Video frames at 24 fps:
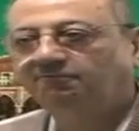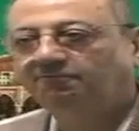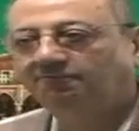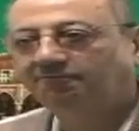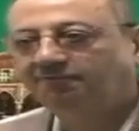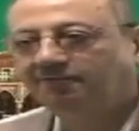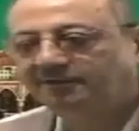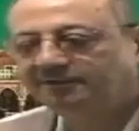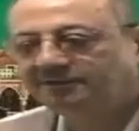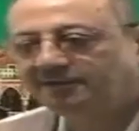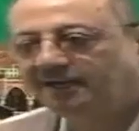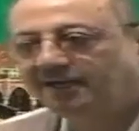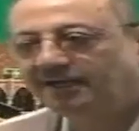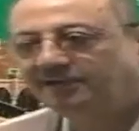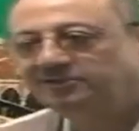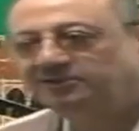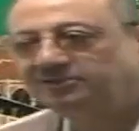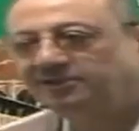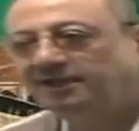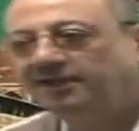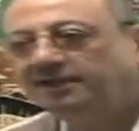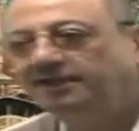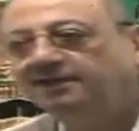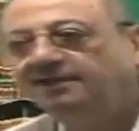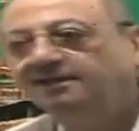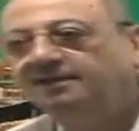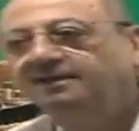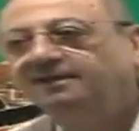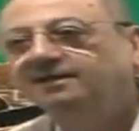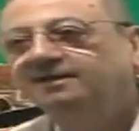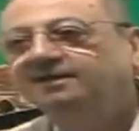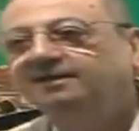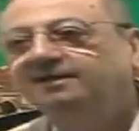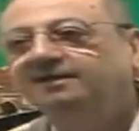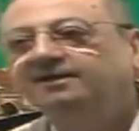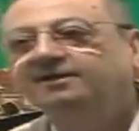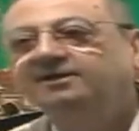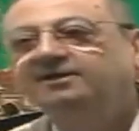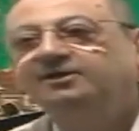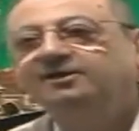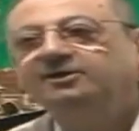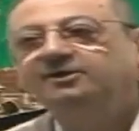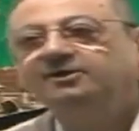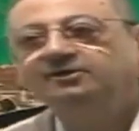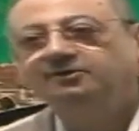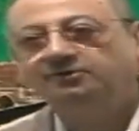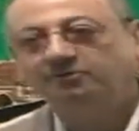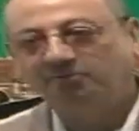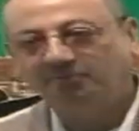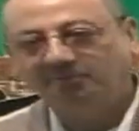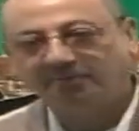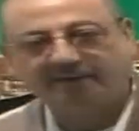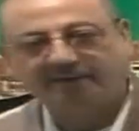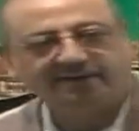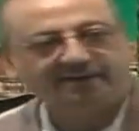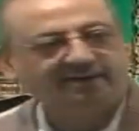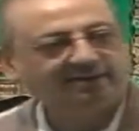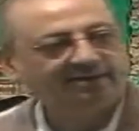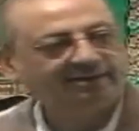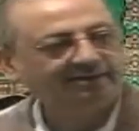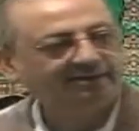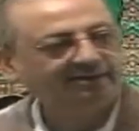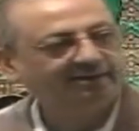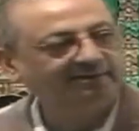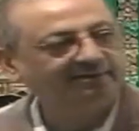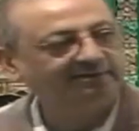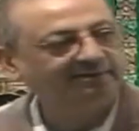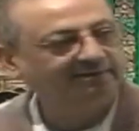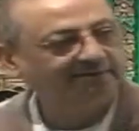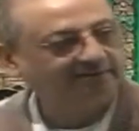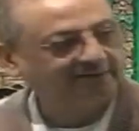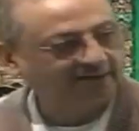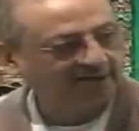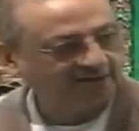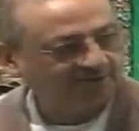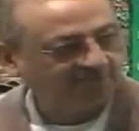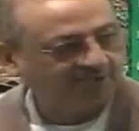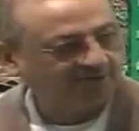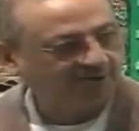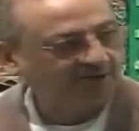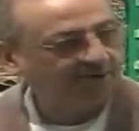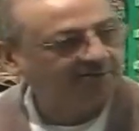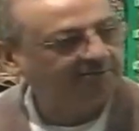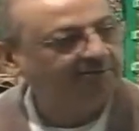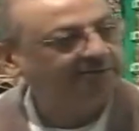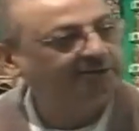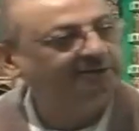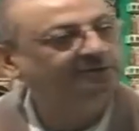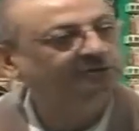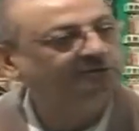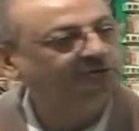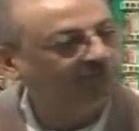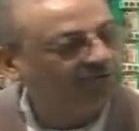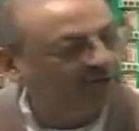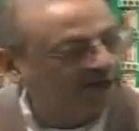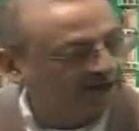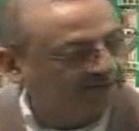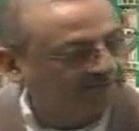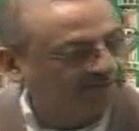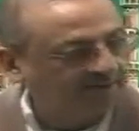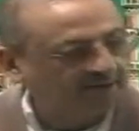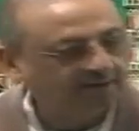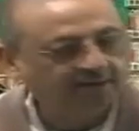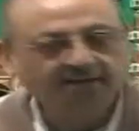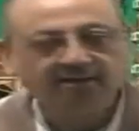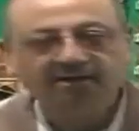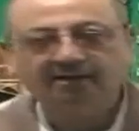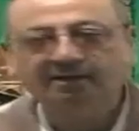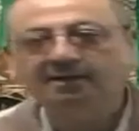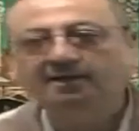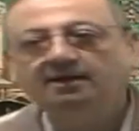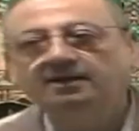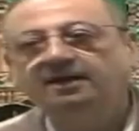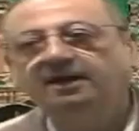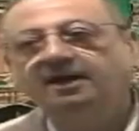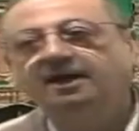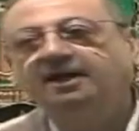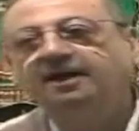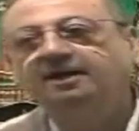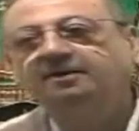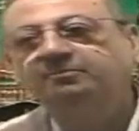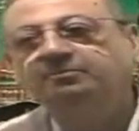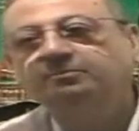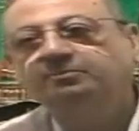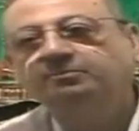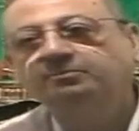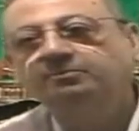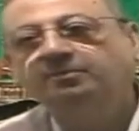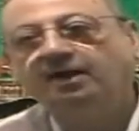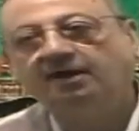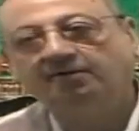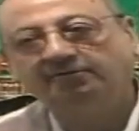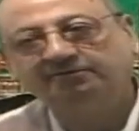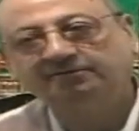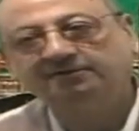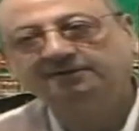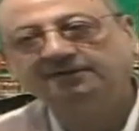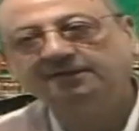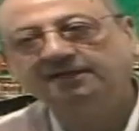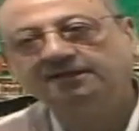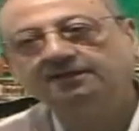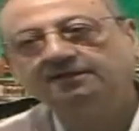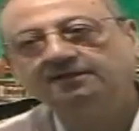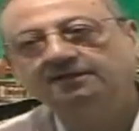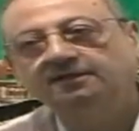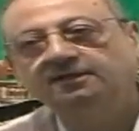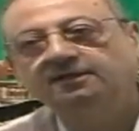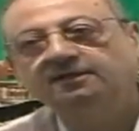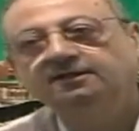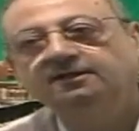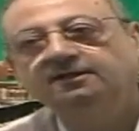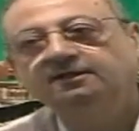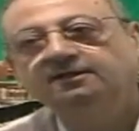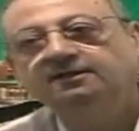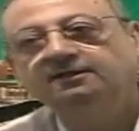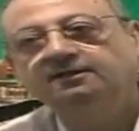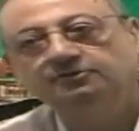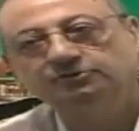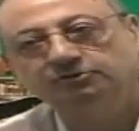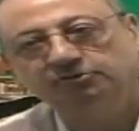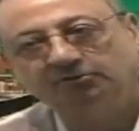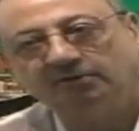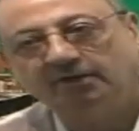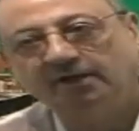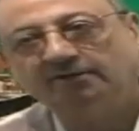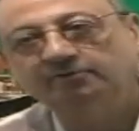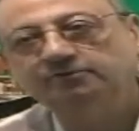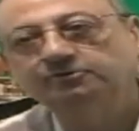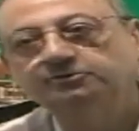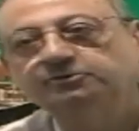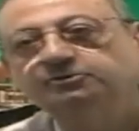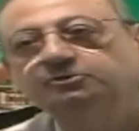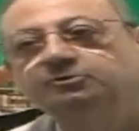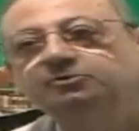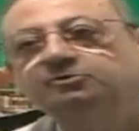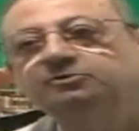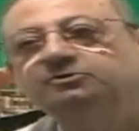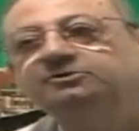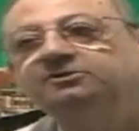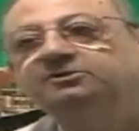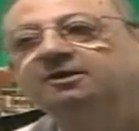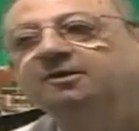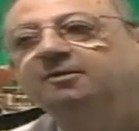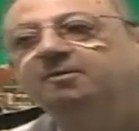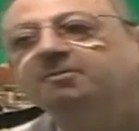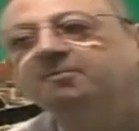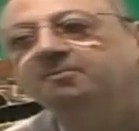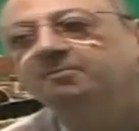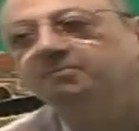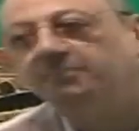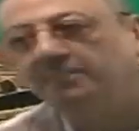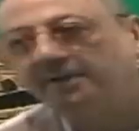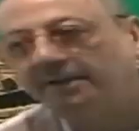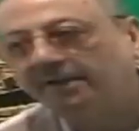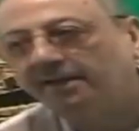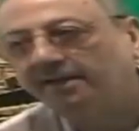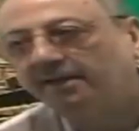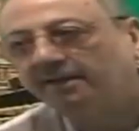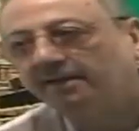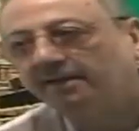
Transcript: What did I say? You make that verb into amar and after that you will have to use be.